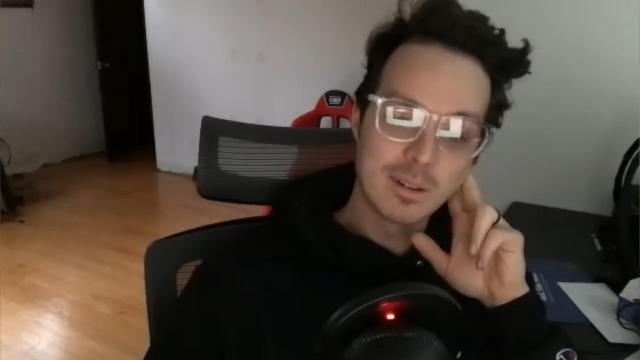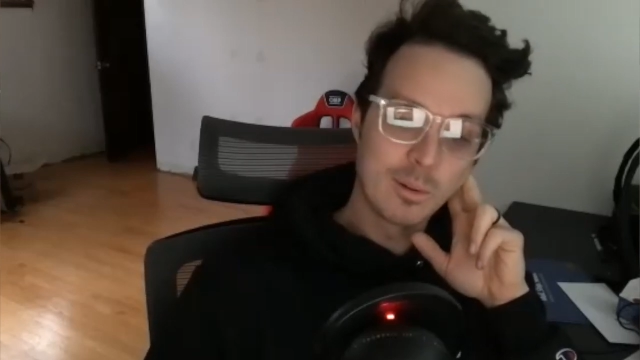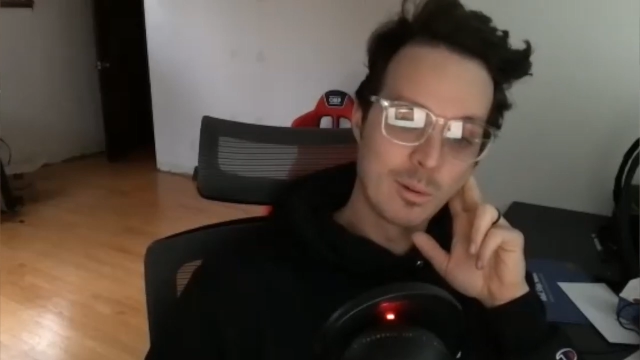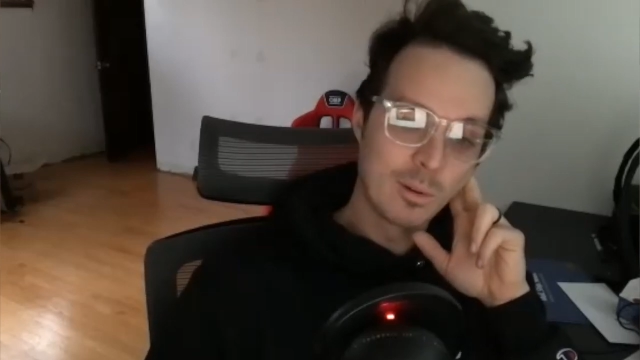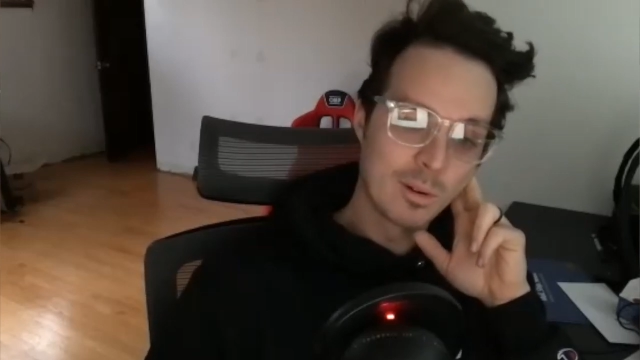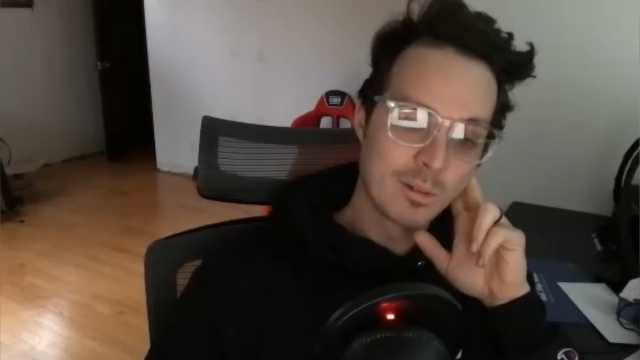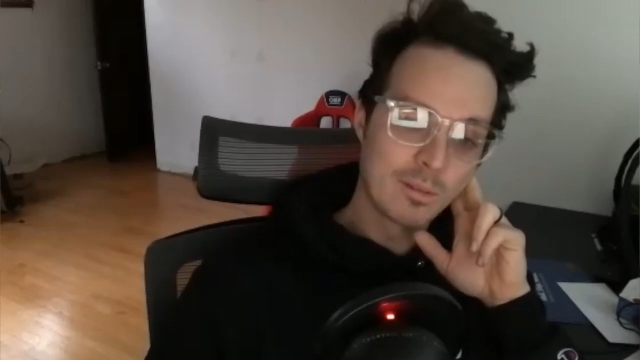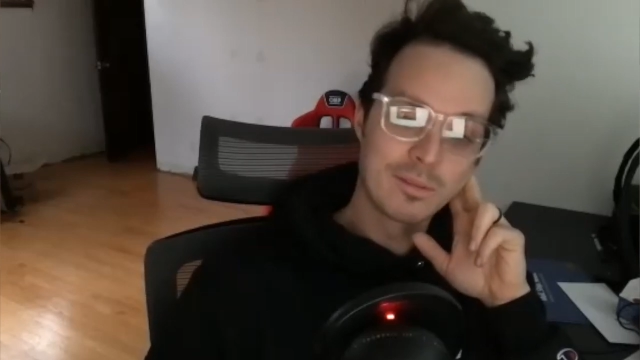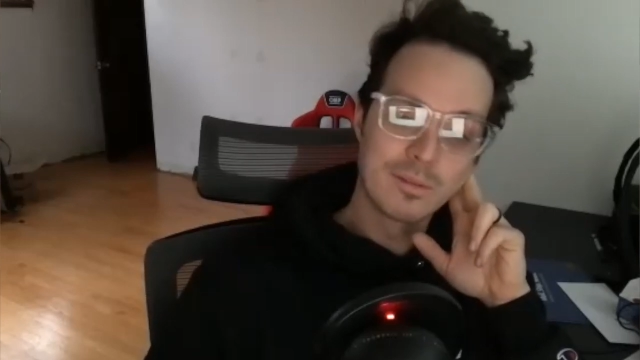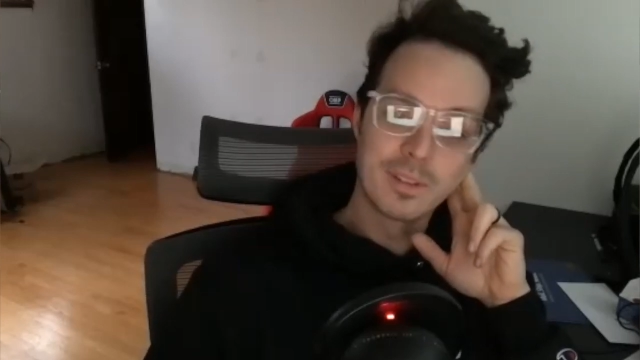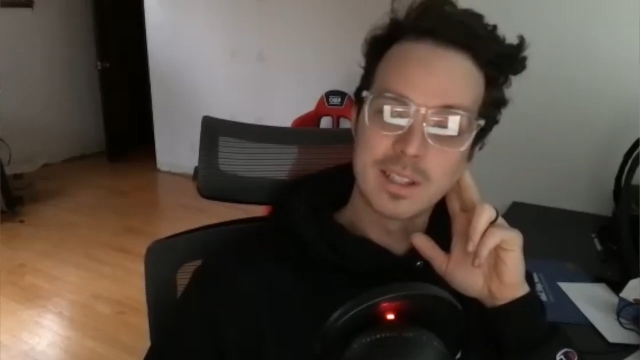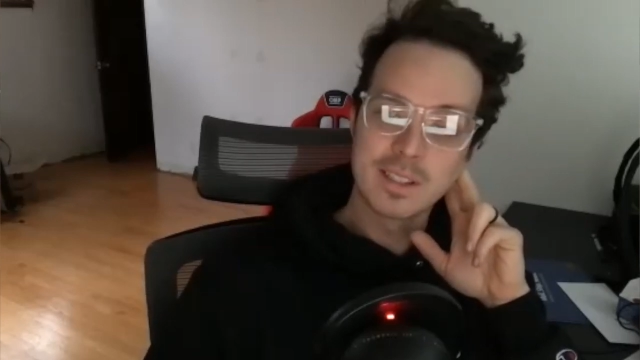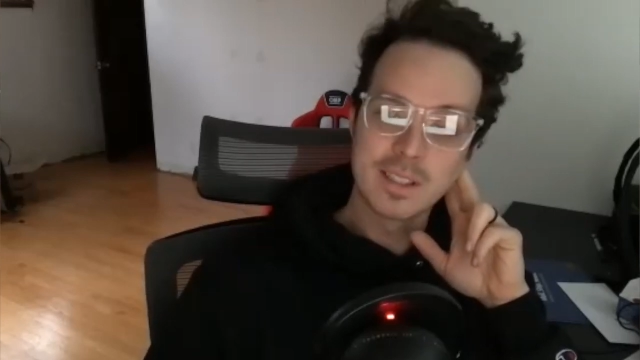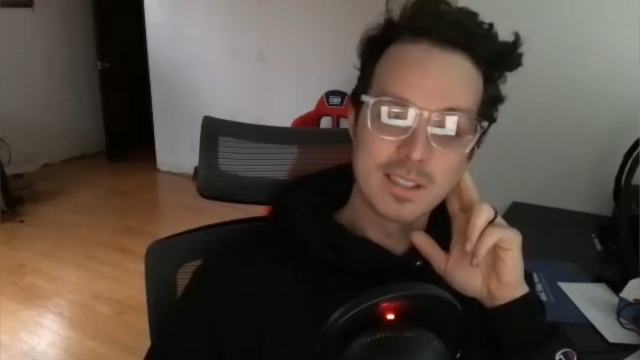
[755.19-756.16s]
or
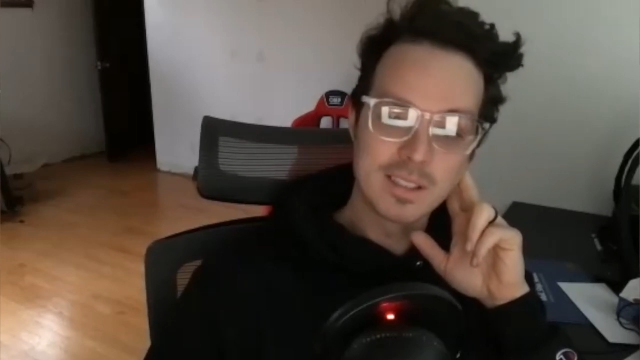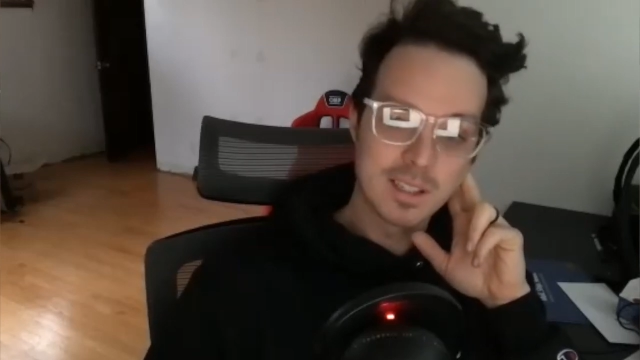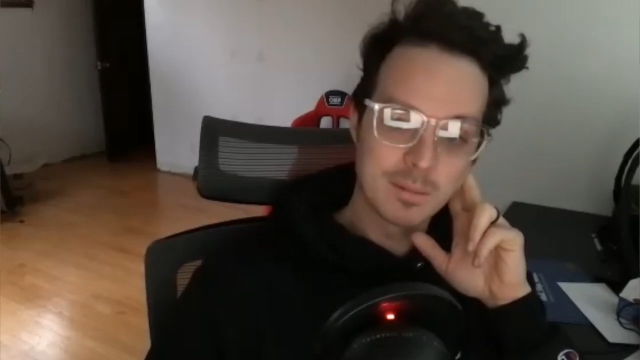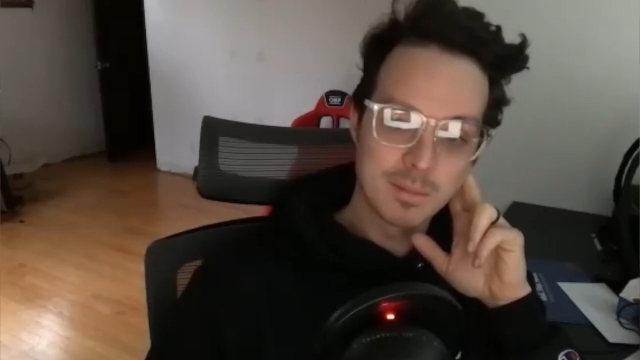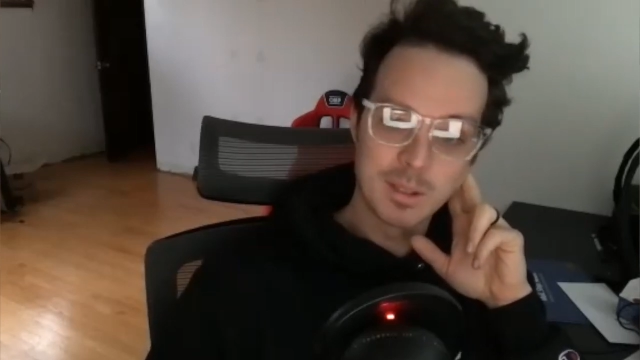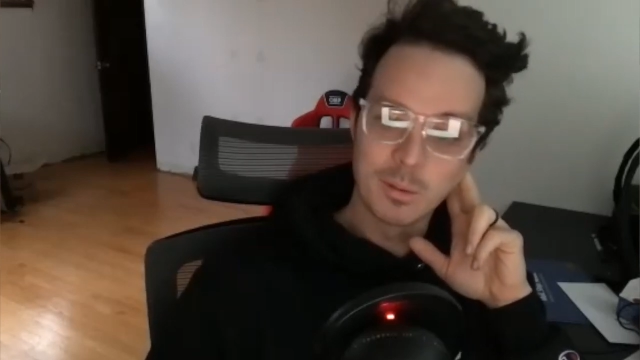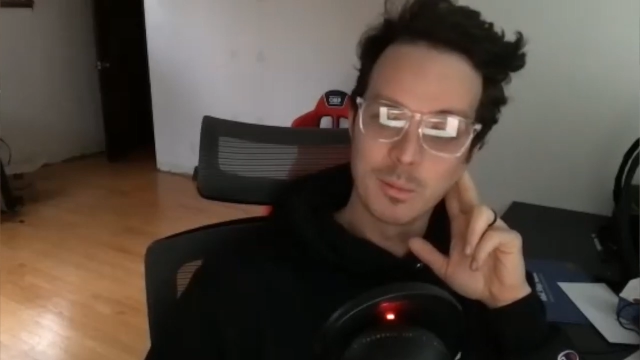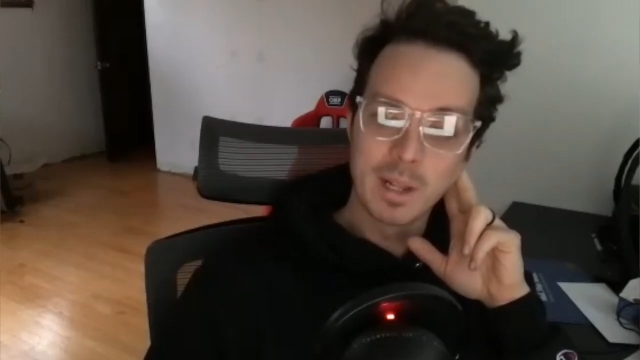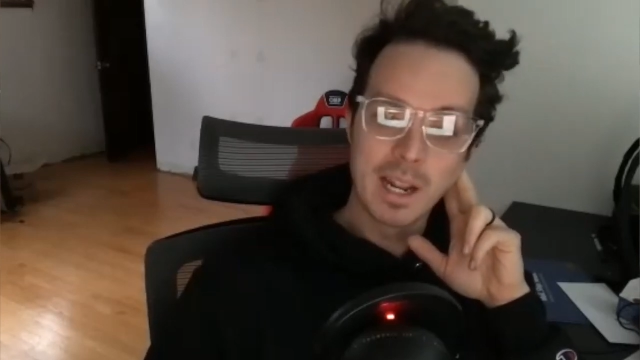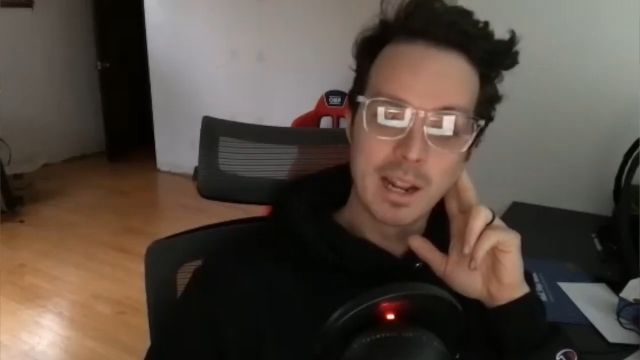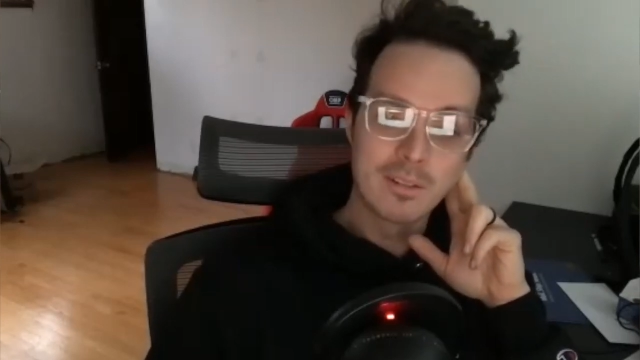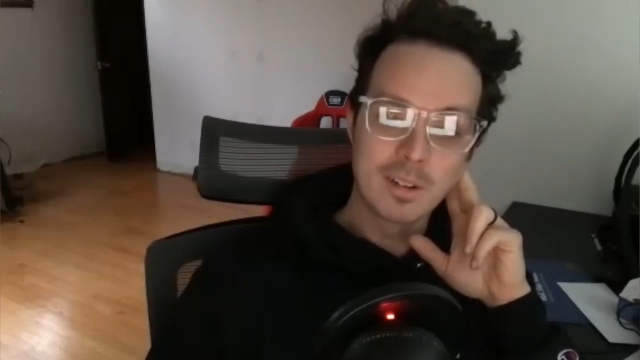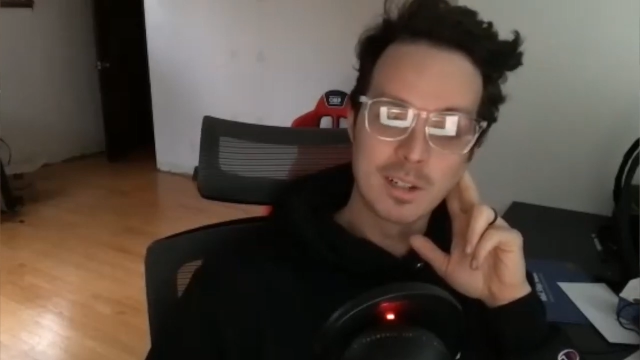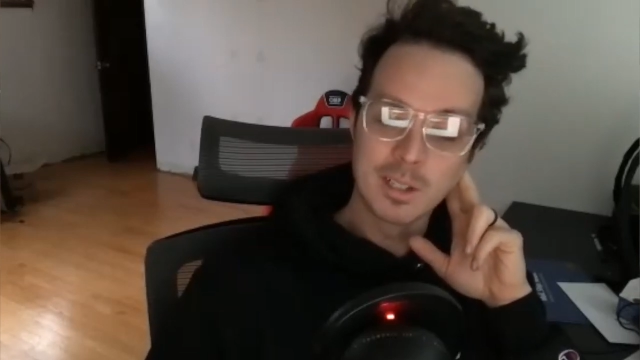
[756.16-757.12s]
fixing something or
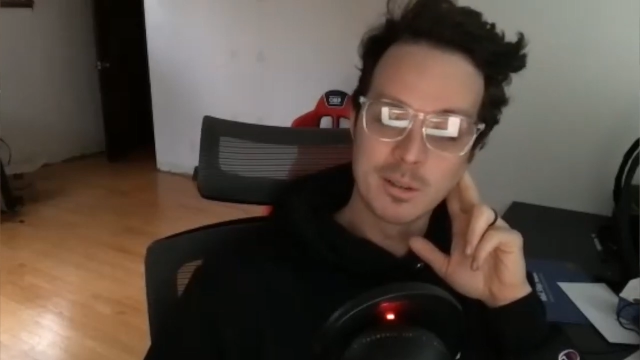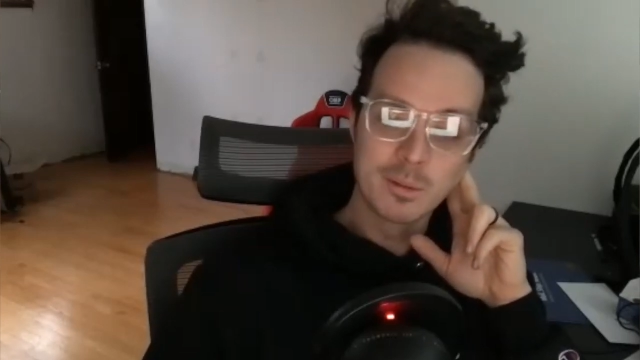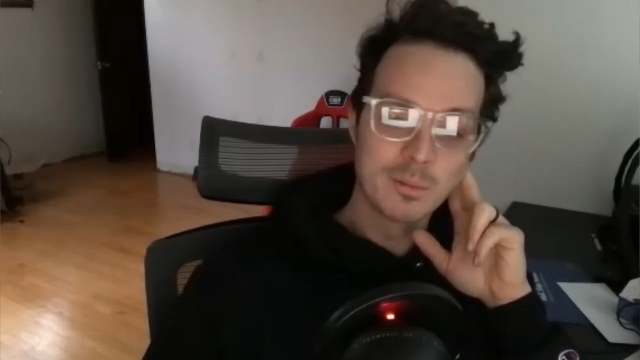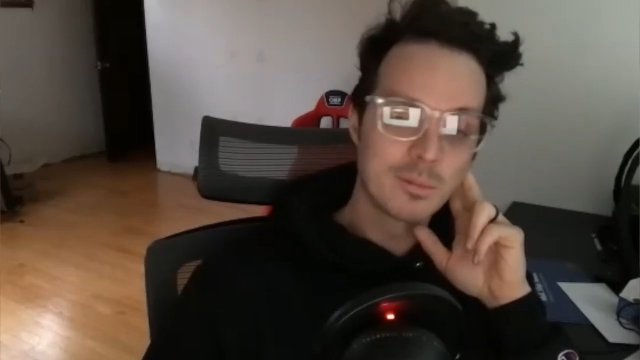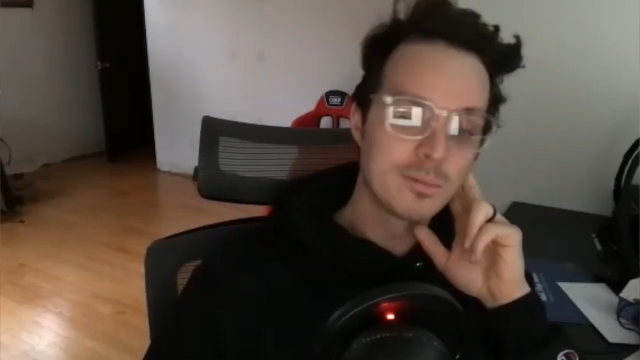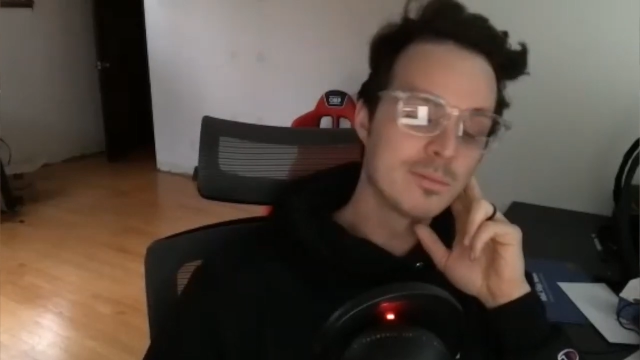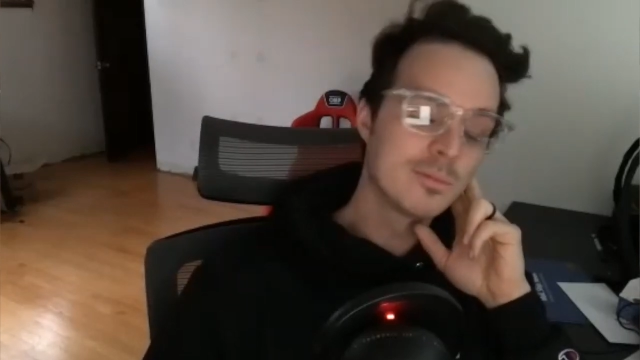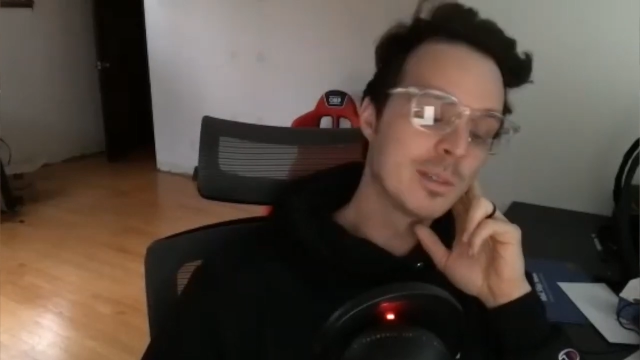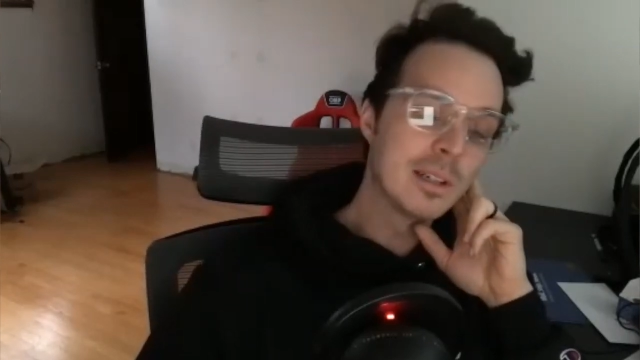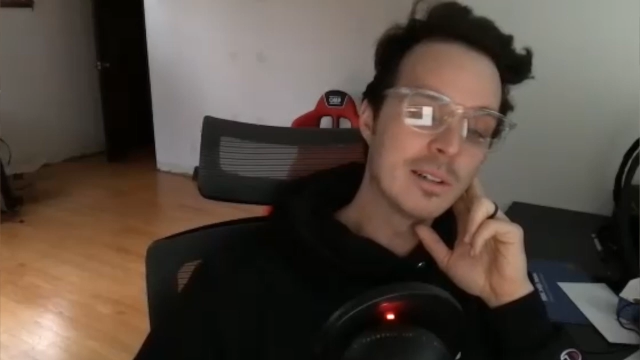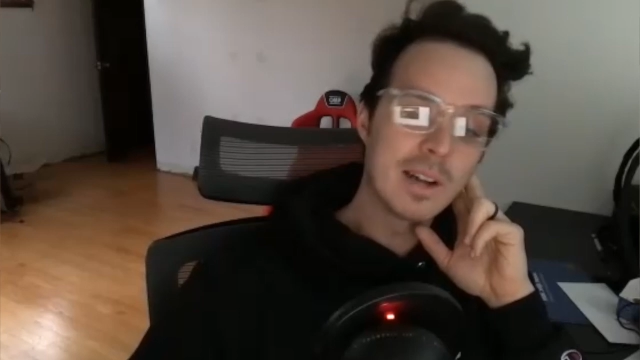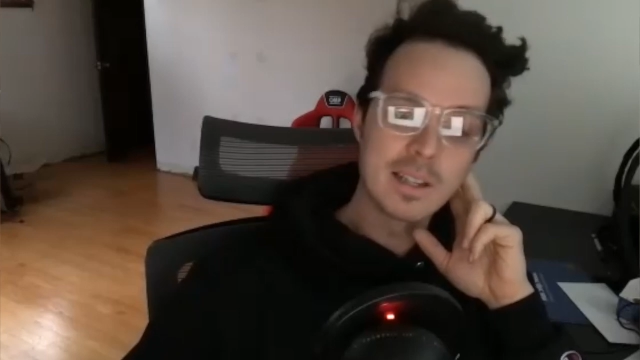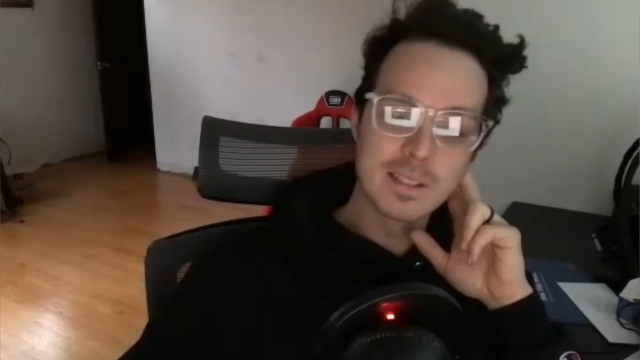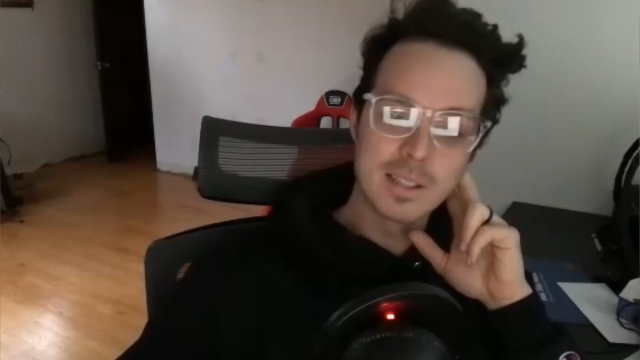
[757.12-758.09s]
whatever, and you
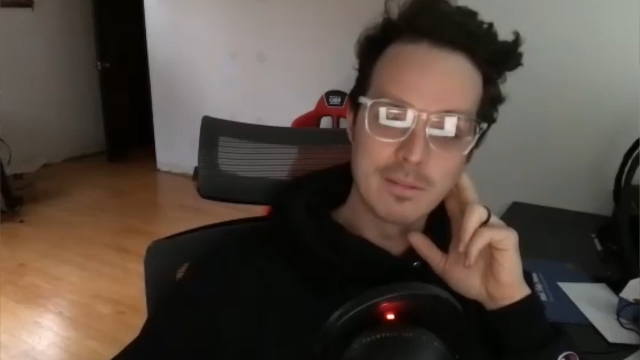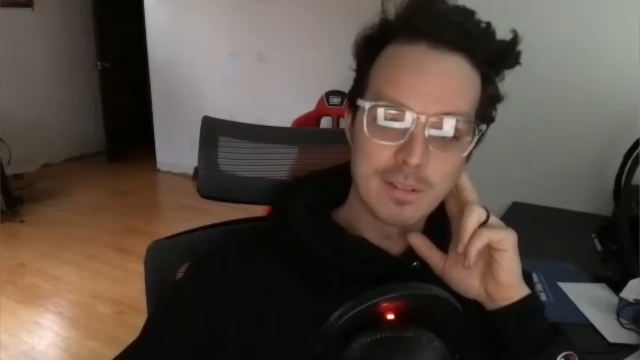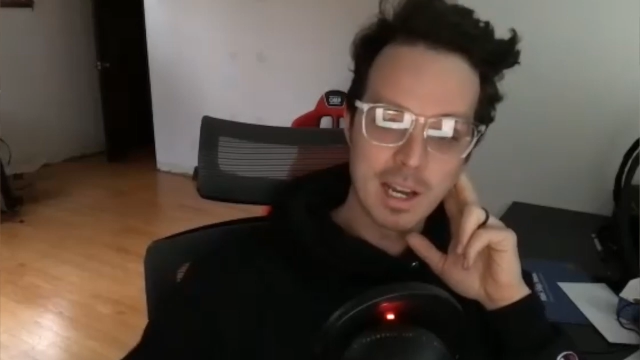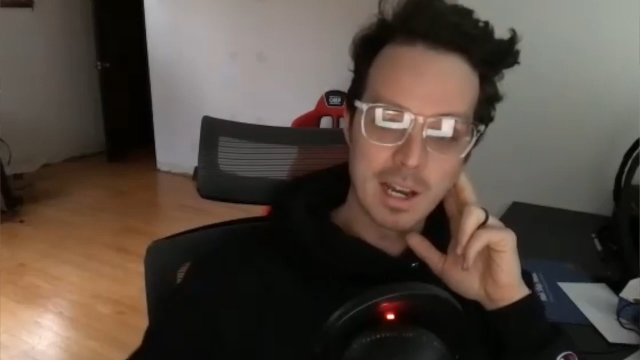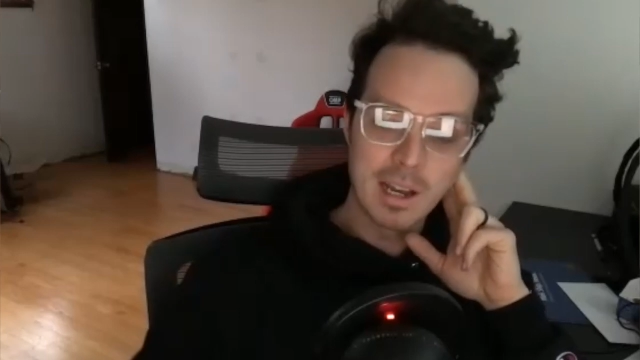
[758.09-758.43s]
realize they've